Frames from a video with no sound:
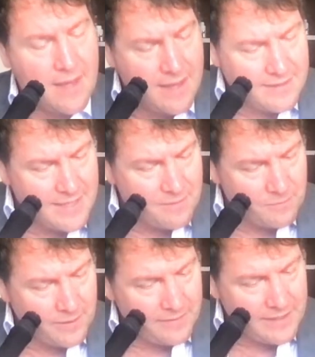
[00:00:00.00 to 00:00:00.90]
Did it
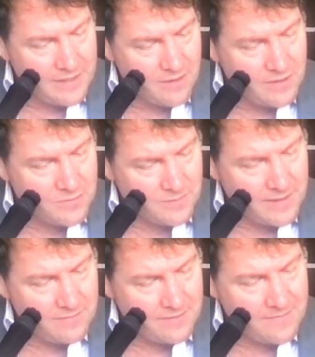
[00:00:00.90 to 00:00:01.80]
really go to
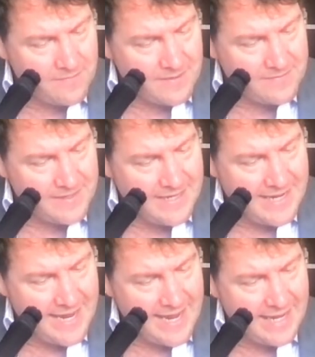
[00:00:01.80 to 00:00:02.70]
23.50
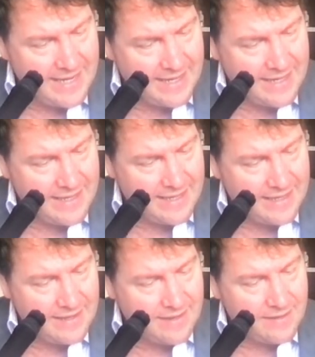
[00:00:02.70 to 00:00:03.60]
today?
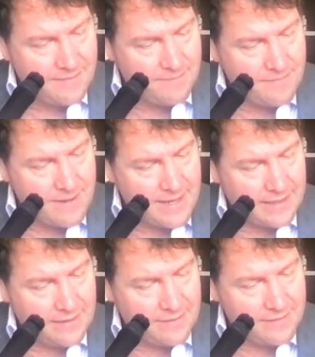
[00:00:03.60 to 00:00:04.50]
My
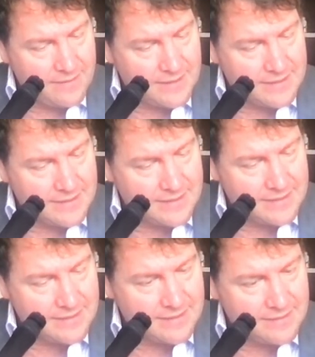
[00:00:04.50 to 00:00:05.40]
goodness.